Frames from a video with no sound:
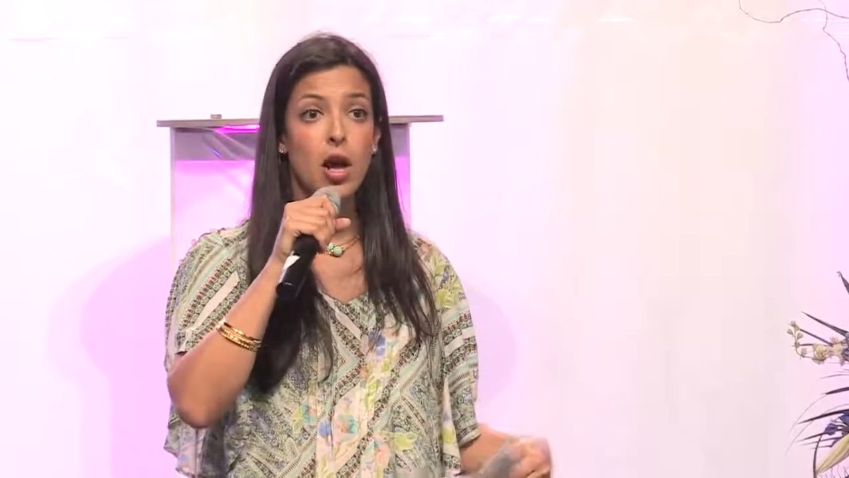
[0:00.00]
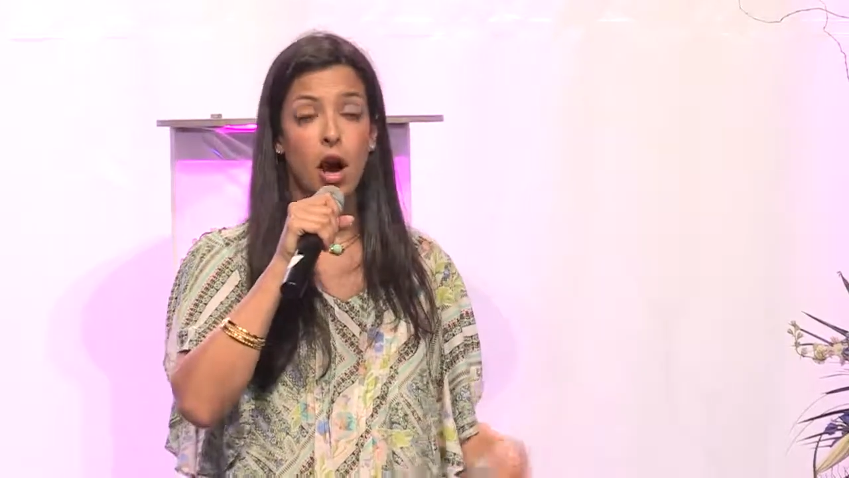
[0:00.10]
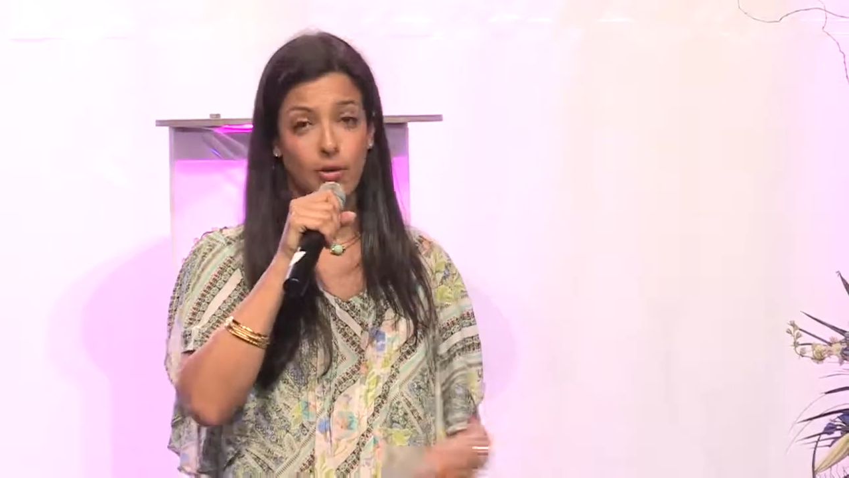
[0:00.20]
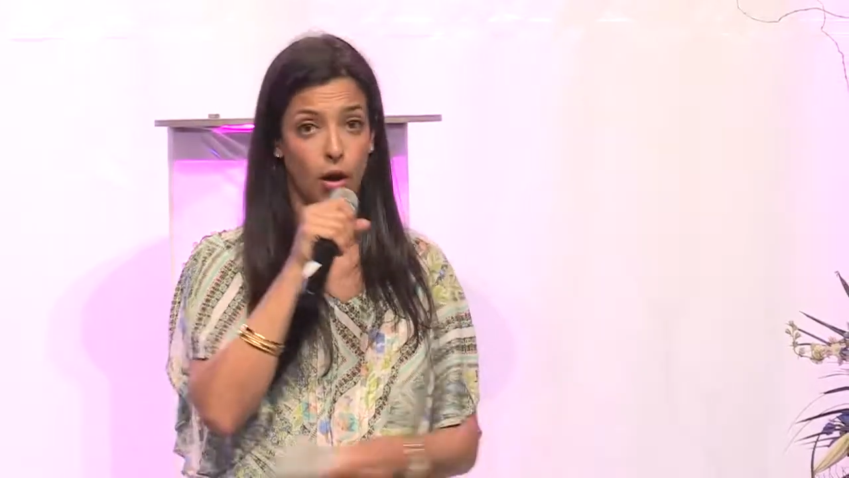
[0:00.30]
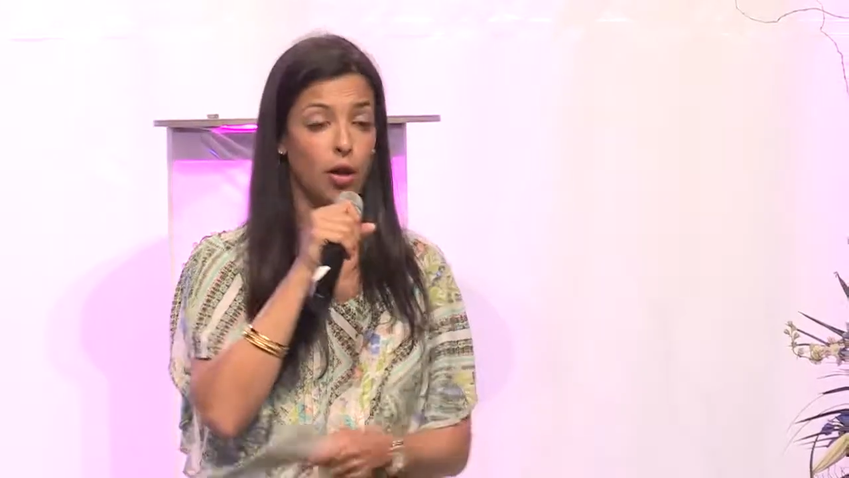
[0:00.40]

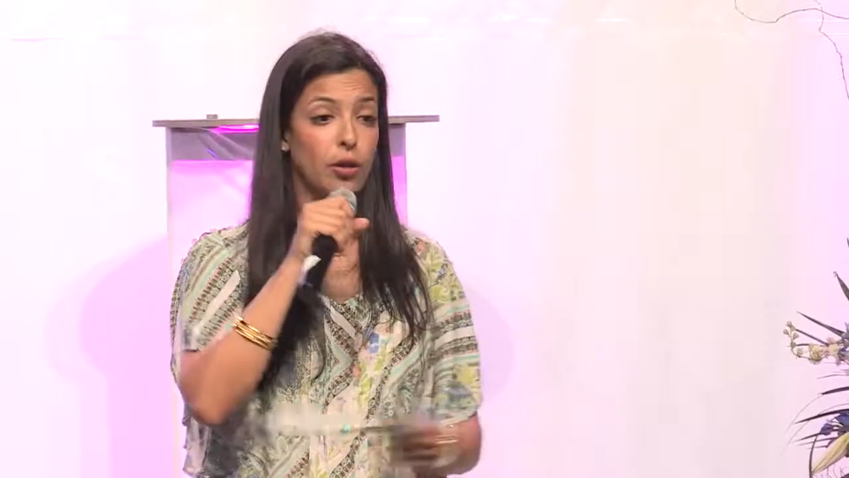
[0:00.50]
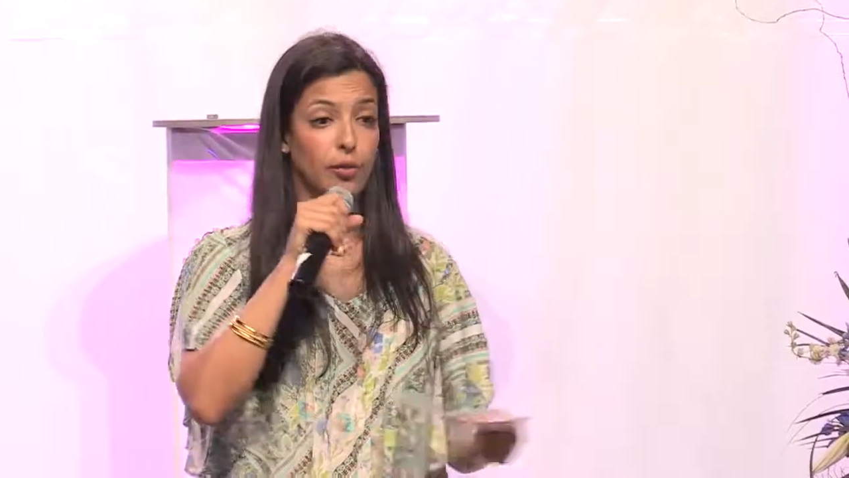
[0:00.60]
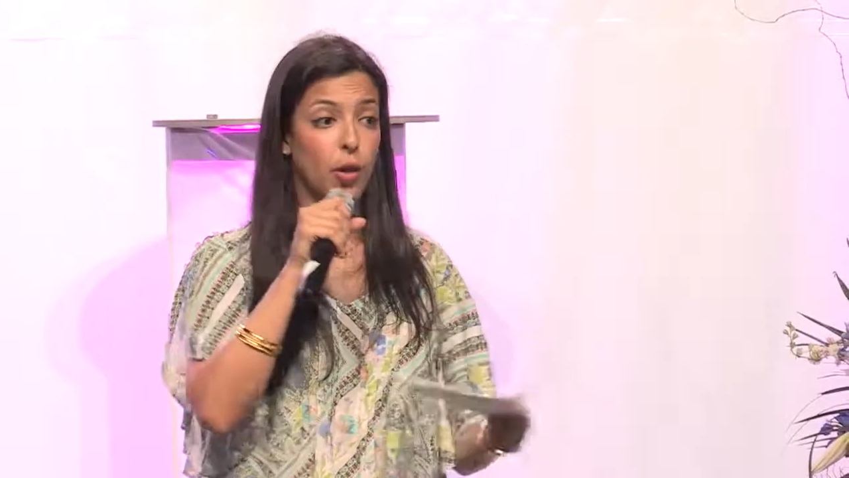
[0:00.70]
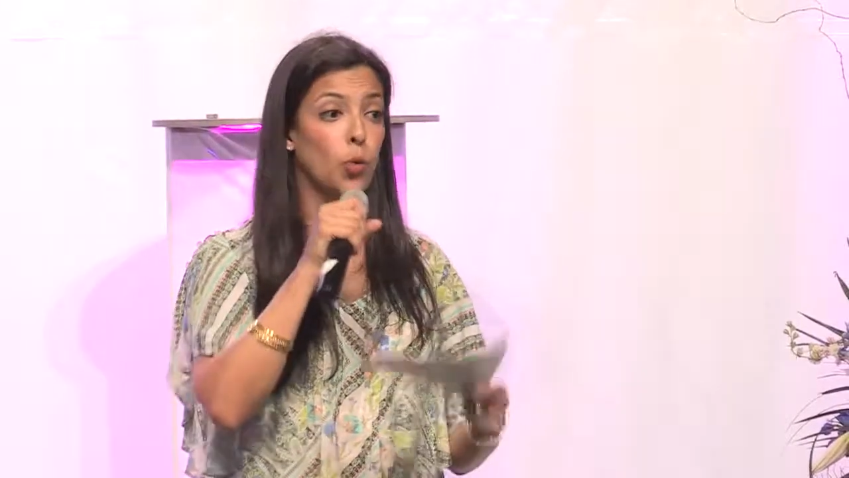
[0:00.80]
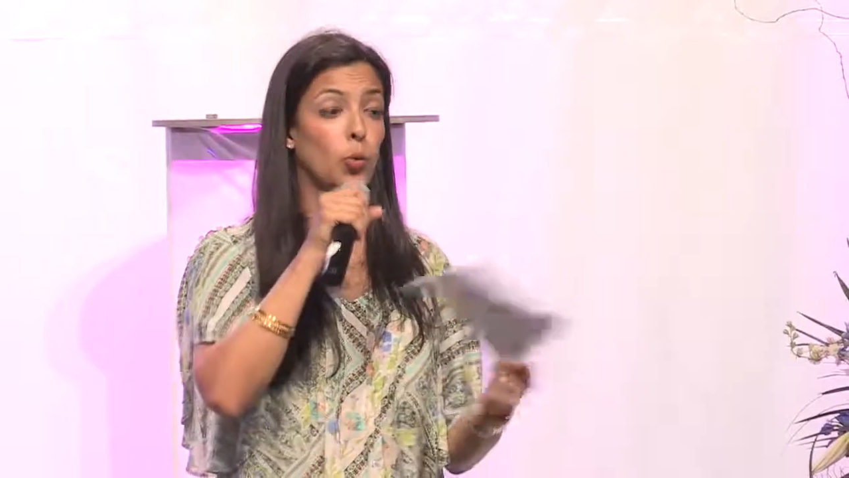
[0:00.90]
of all of
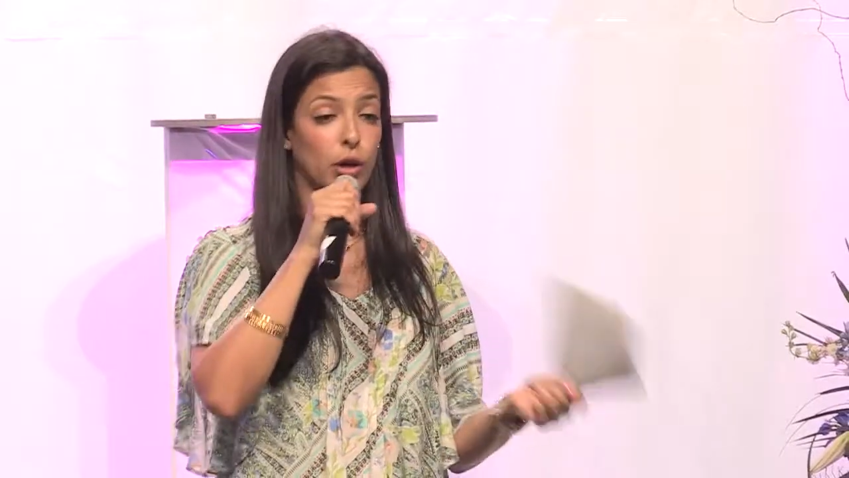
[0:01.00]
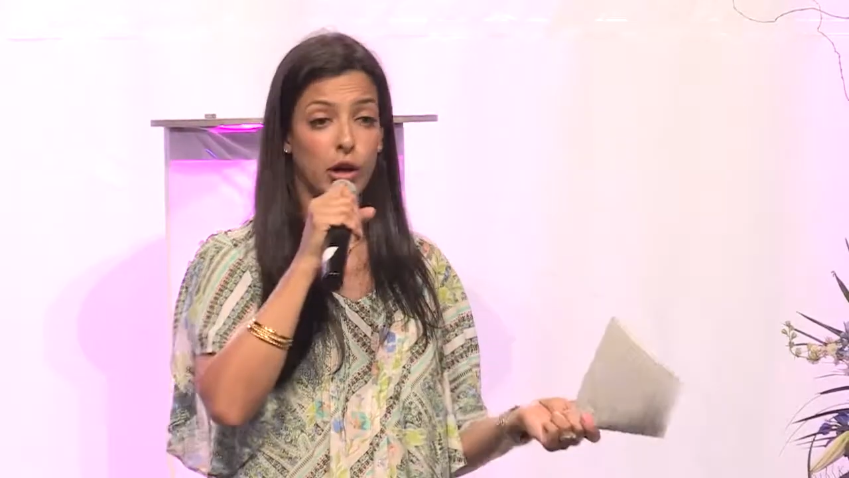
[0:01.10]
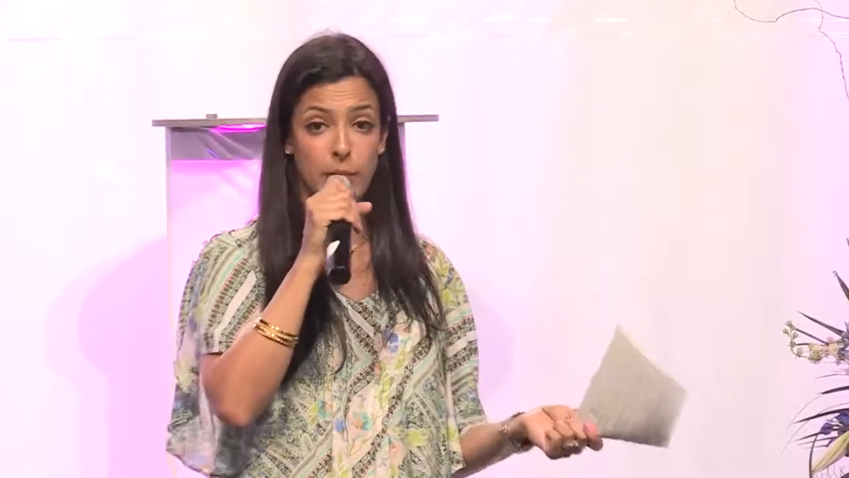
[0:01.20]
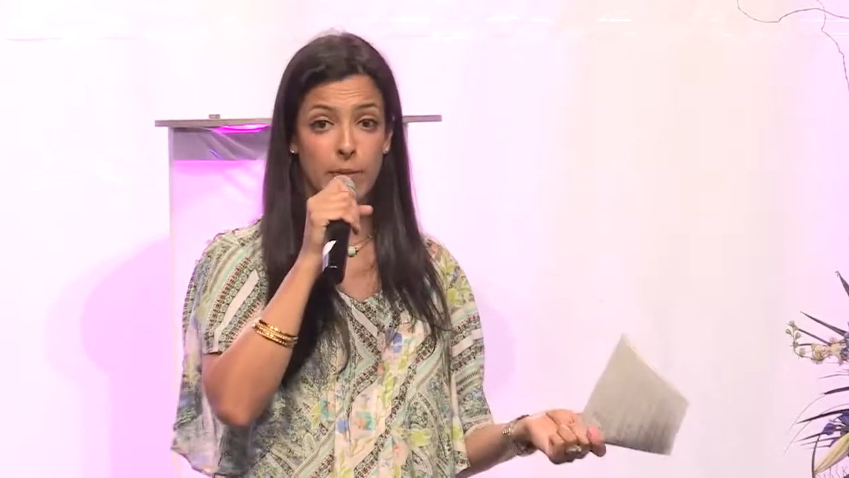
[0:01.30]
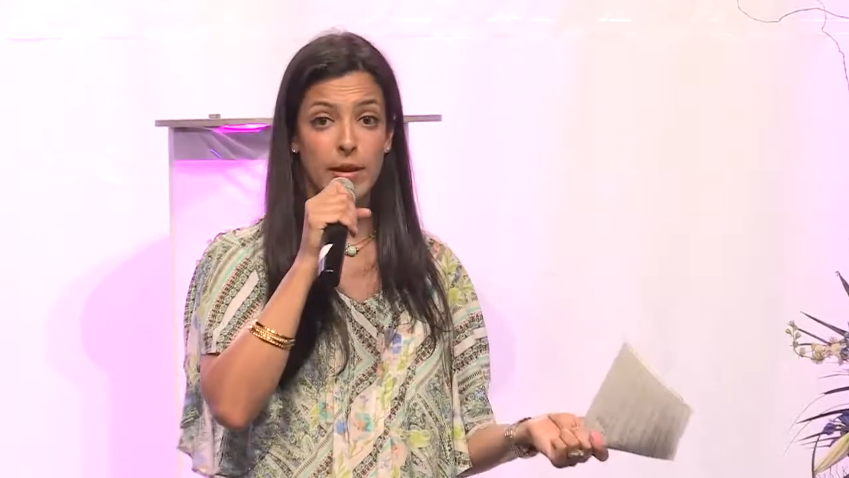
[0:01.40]
our work
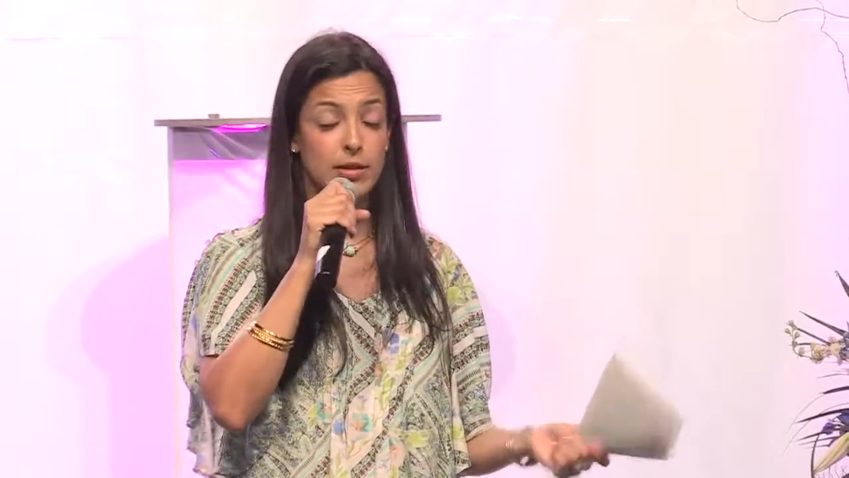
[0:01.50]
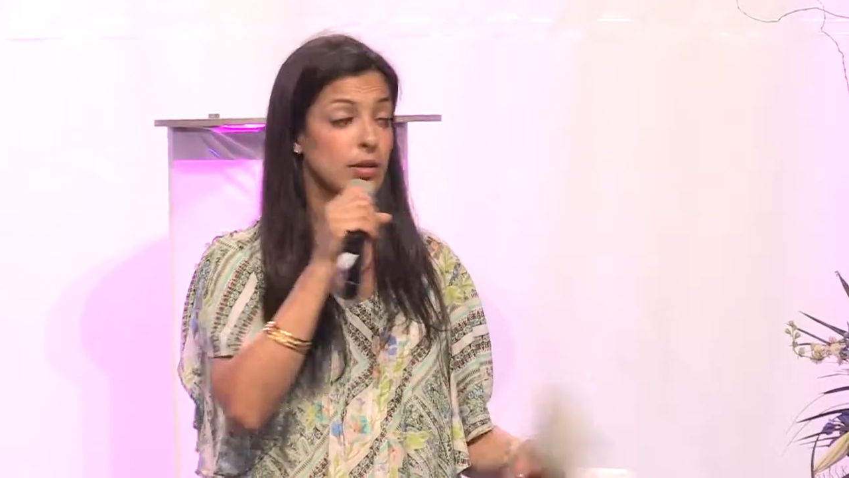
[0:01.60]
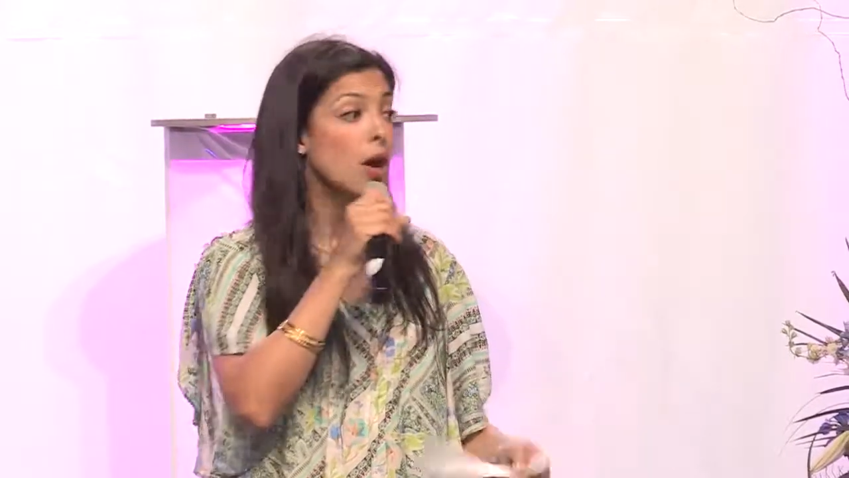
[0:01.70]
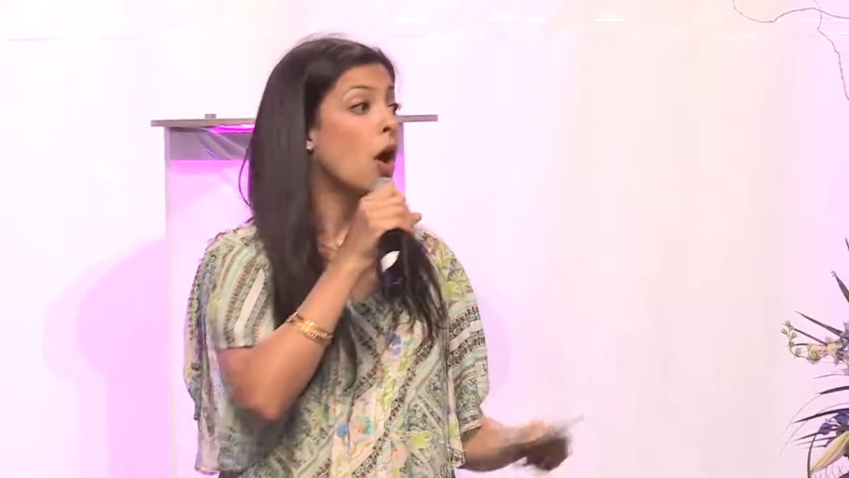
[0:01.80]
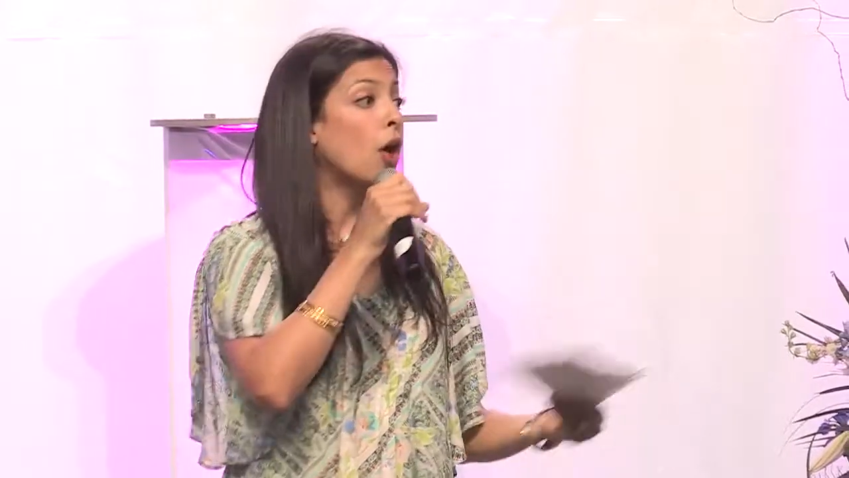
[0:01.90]
commitments,
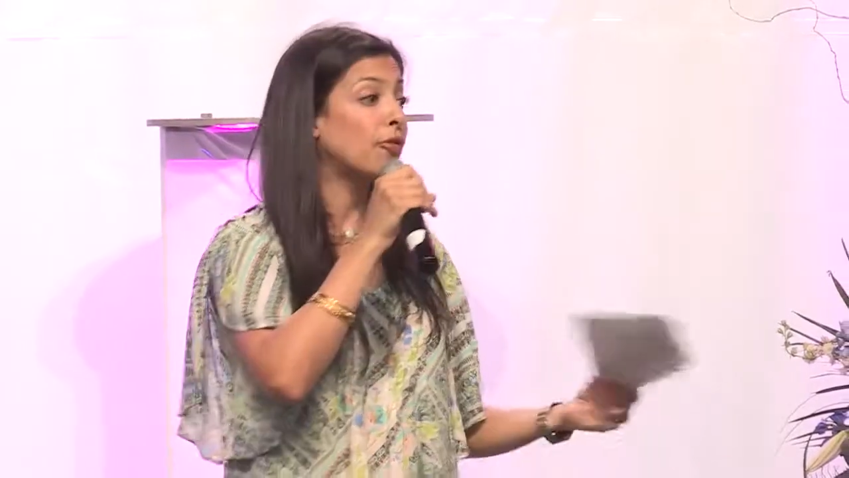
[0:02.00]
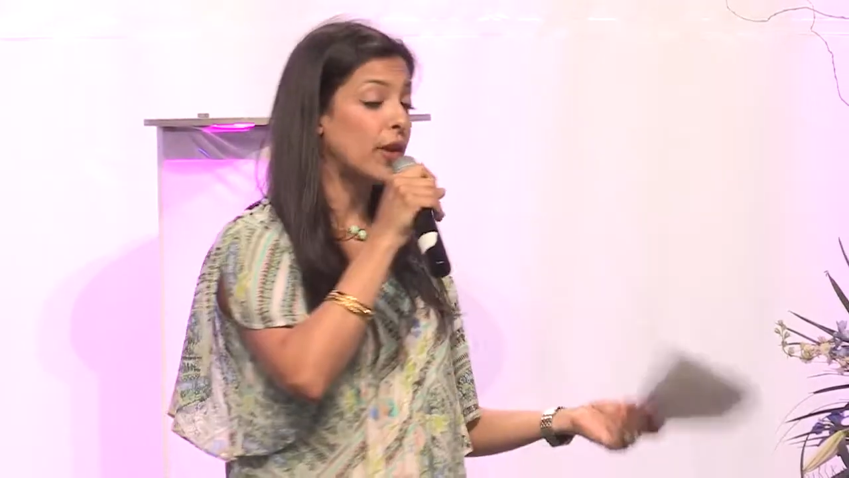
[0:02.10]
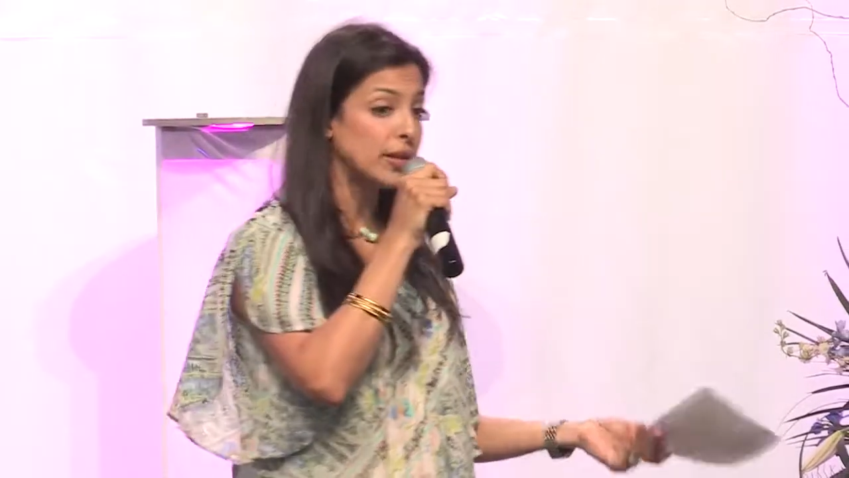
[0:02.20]
our friend